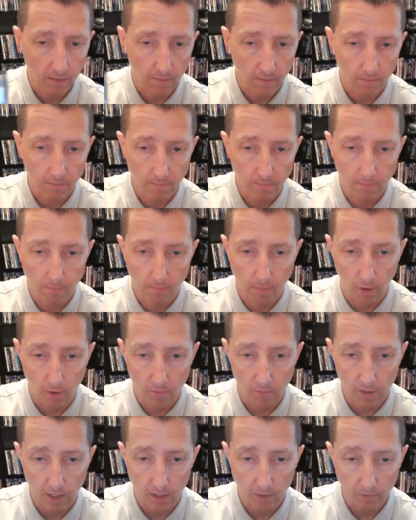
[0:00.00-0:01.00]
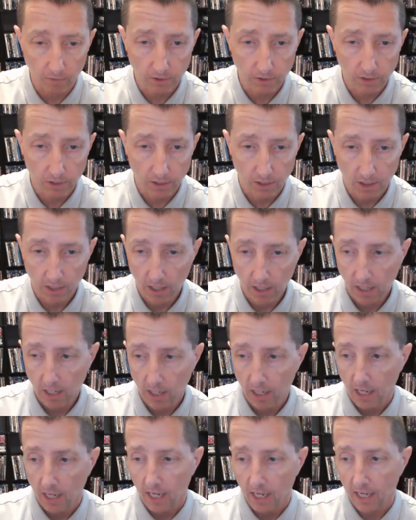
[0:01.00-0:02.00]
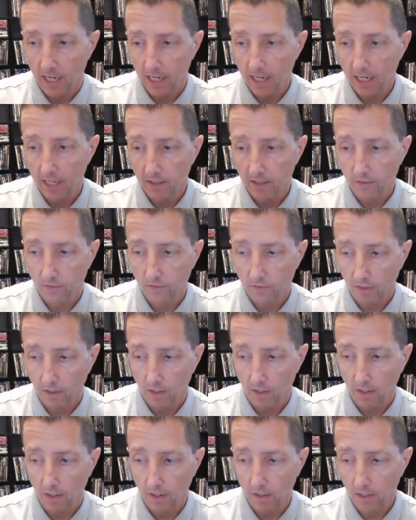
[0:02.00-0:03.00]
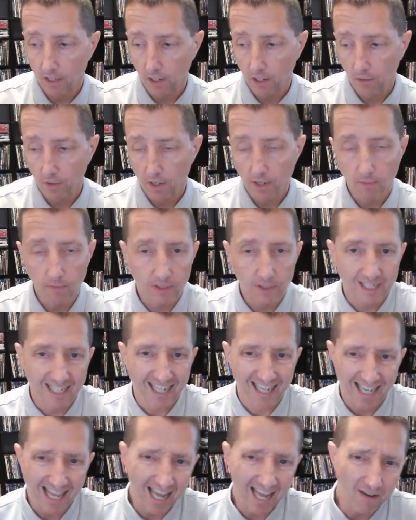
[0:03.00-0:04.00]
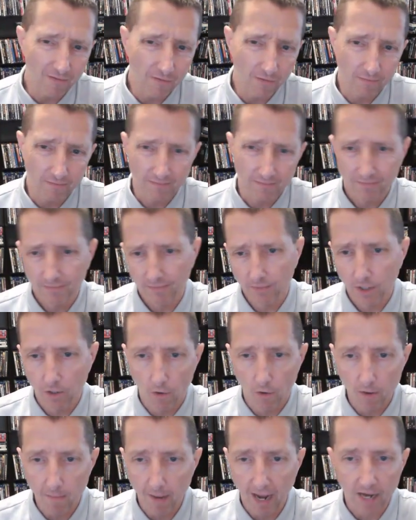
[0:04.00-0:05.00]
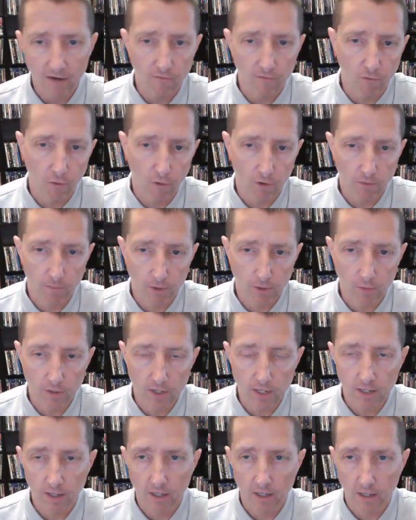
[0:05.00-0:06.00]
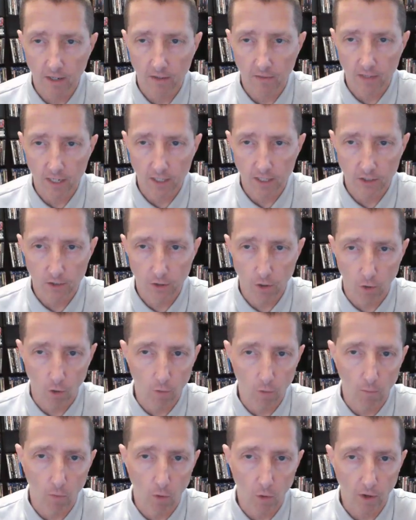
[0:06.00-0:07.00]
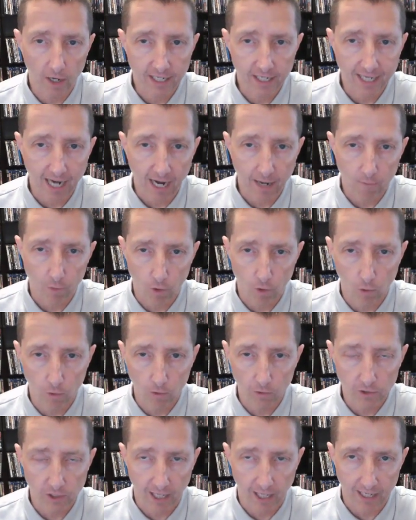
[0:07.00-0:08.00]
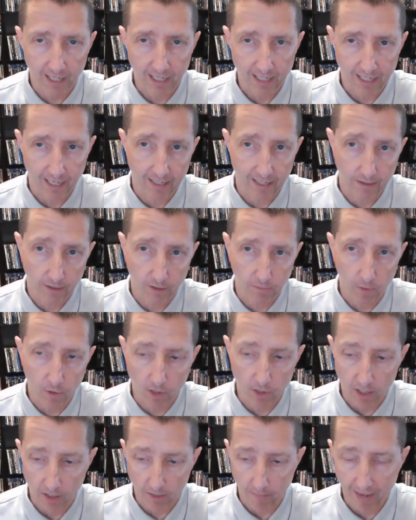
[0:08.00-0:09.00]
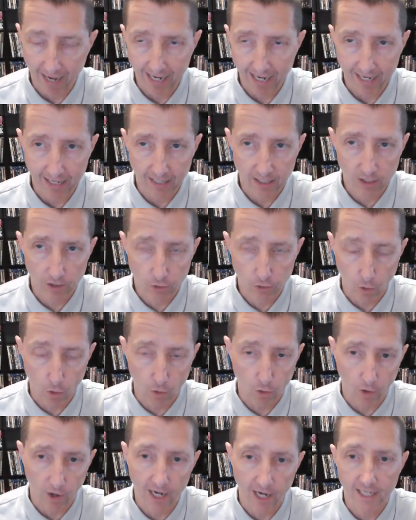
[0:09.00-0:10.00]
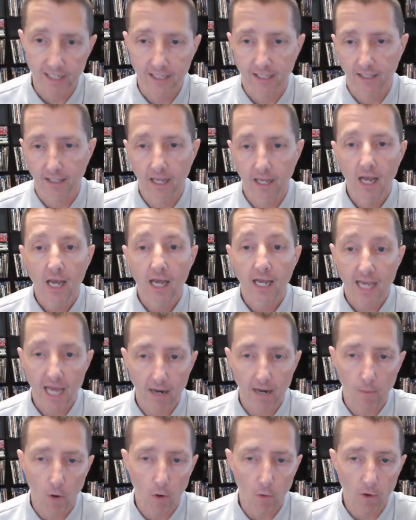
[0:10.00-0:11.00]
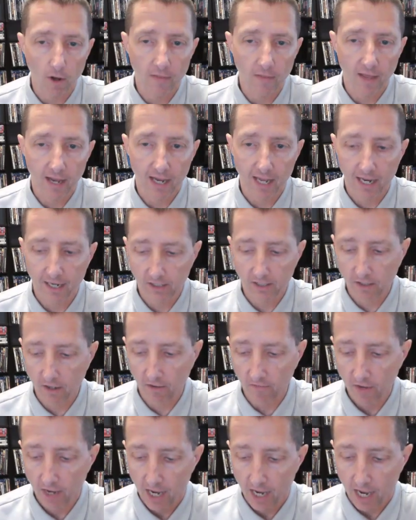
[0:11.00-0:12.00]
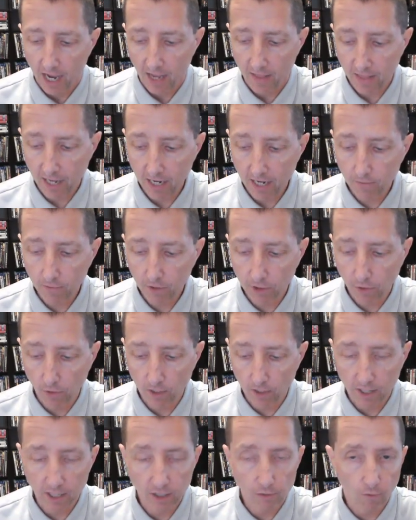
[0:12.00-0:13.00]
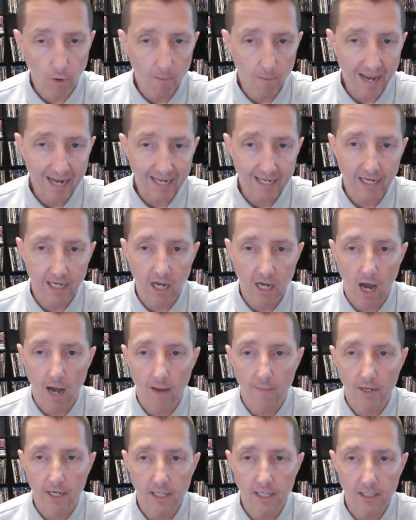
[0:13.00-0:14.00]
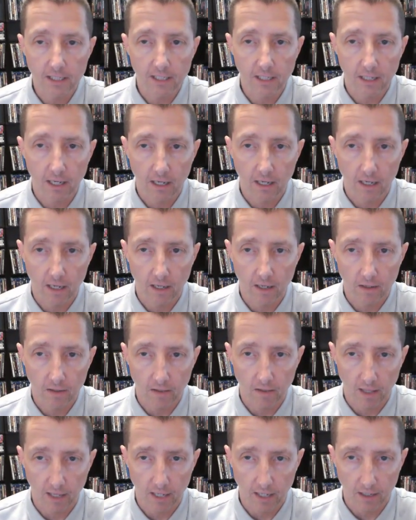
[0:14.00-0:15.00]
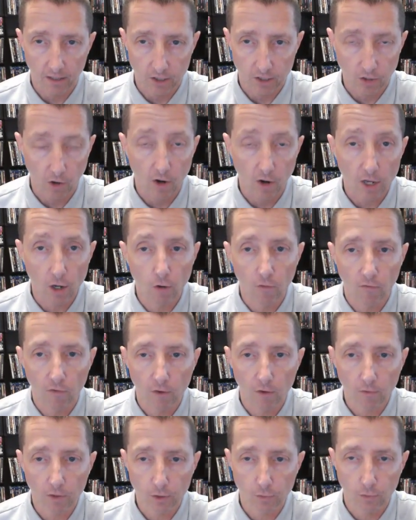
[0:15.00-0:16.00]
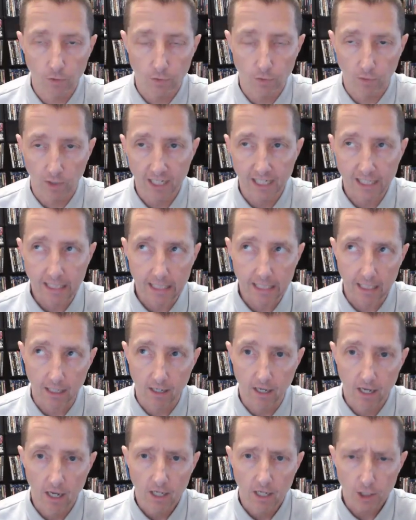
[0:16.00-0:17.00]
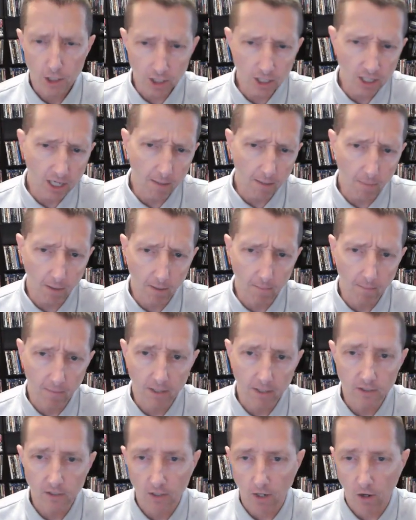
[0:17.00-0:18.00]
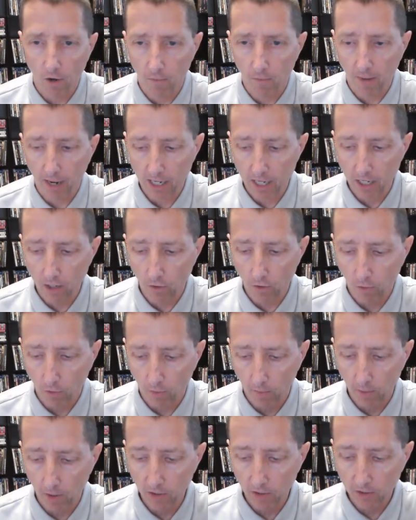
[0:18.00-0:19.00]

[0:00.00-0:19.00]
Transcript: Reynolds in his, he was kind of going back and forth between these good old boy type roles like he did in Smokey and the Bandit, Stroker Ace, and Cannonball Run, that kind of stuff. And then he was doing these romantic comedies like Starting Over, which was released just a couple of months ago by Kino Lorber.